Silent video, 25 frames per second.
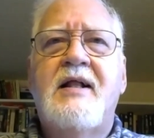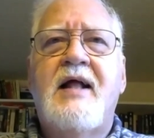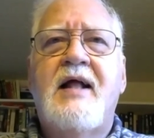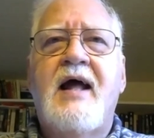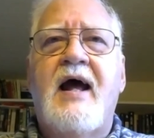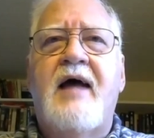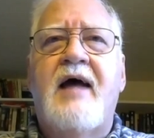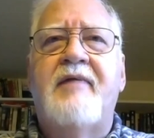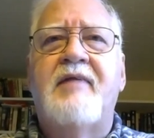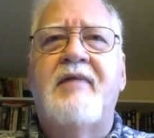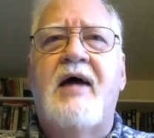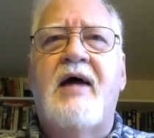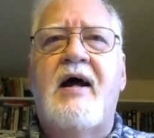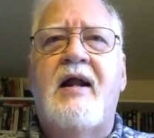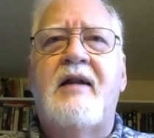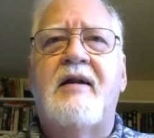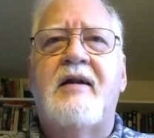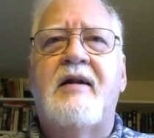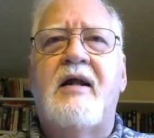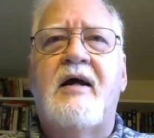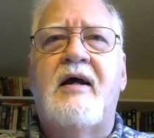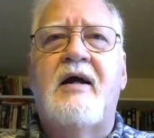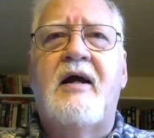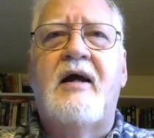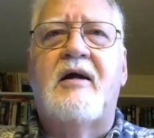and then
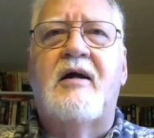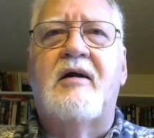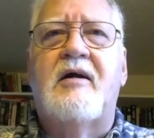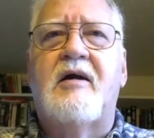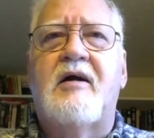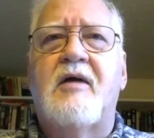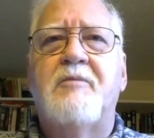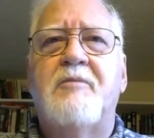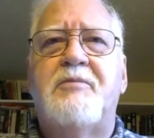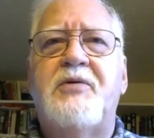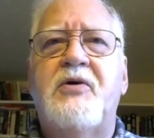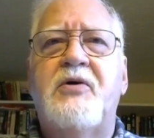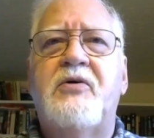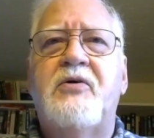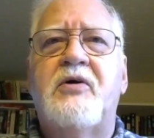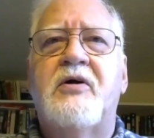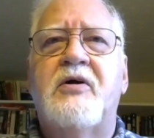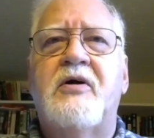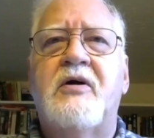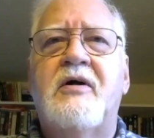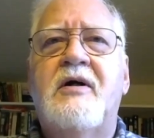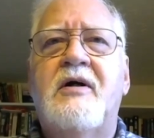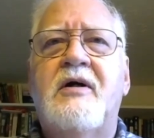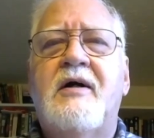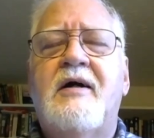the
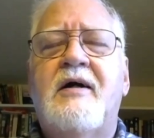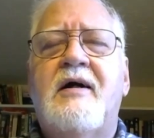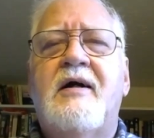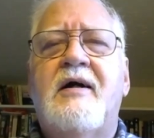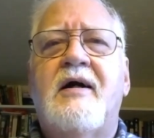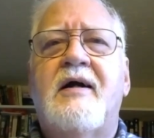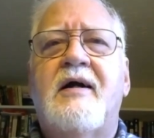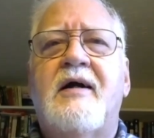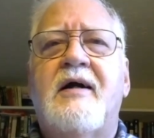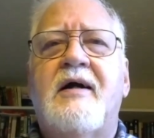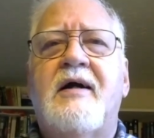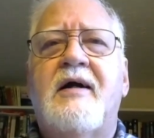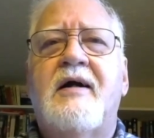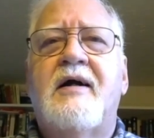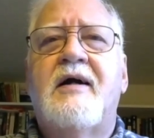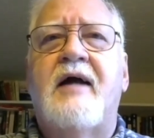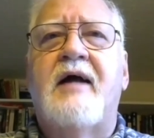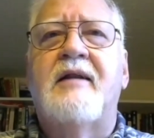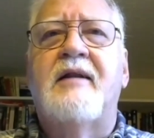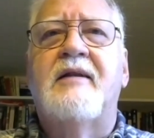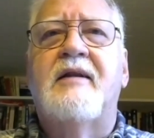computer can,